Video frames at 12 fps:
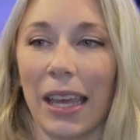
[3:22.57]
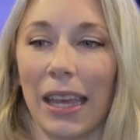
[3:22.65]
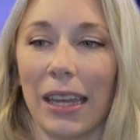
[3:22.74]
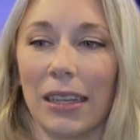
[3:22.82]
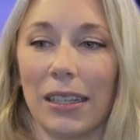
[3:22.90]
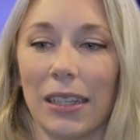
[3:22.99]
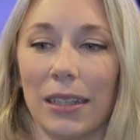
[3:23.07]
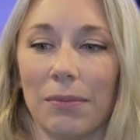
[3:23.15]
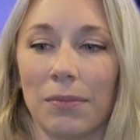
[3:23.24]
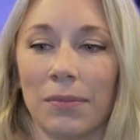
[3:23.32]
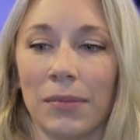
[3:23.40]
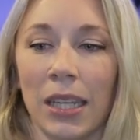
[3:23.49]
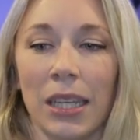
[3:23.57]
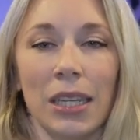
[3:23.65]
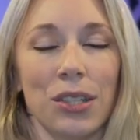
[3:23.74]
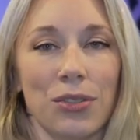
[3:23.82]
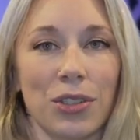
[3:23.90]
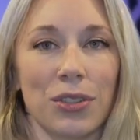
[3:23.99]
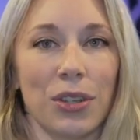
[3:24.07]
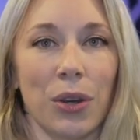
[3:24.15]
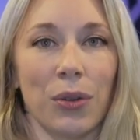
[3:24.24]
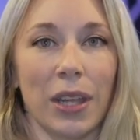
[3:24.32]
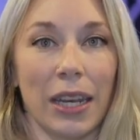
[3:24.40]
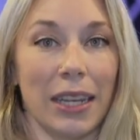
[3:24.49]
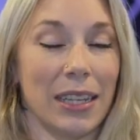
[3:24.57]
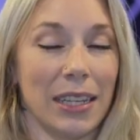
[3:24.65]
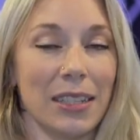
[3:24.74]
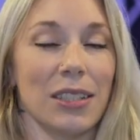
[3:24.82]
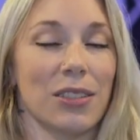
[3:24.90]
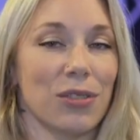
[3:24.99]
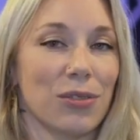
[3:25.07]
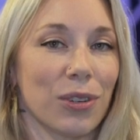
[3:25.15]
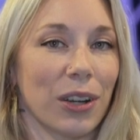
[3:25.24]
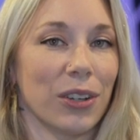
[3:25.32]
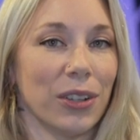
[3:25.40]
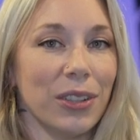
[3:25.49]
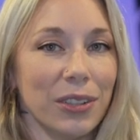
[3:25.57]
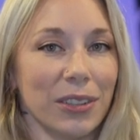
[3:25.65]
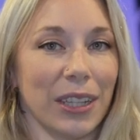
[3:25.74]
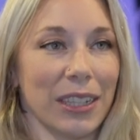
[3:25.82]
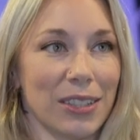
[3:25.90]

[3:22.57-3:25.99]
And just know that it is a struggle